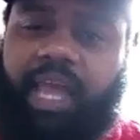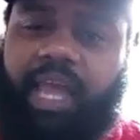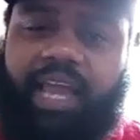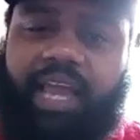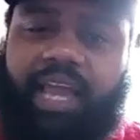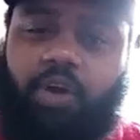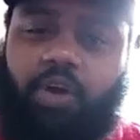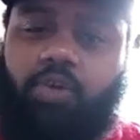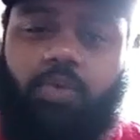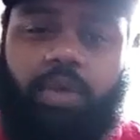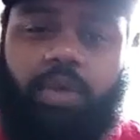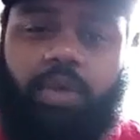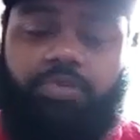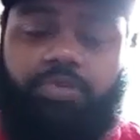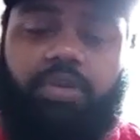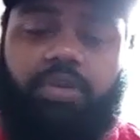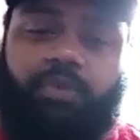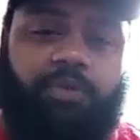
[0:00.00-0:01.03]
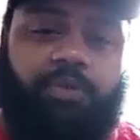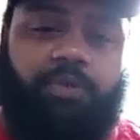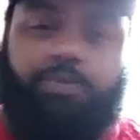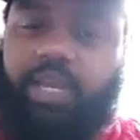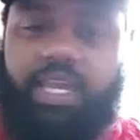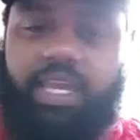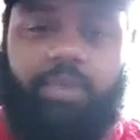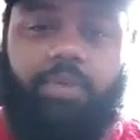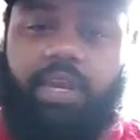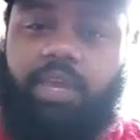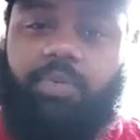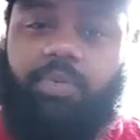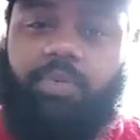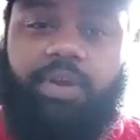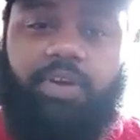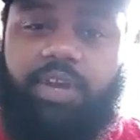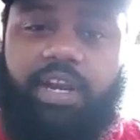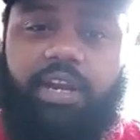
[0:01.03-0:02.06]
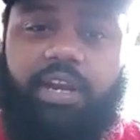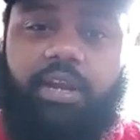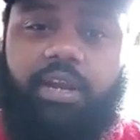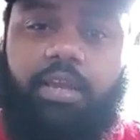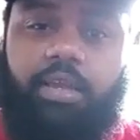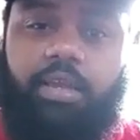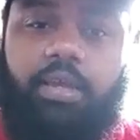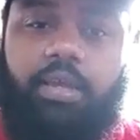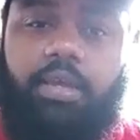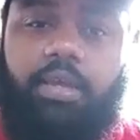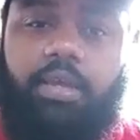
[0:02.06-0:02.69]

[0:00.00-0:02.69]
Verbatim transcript: black vote went through the roof when he when he went over blacks, there. It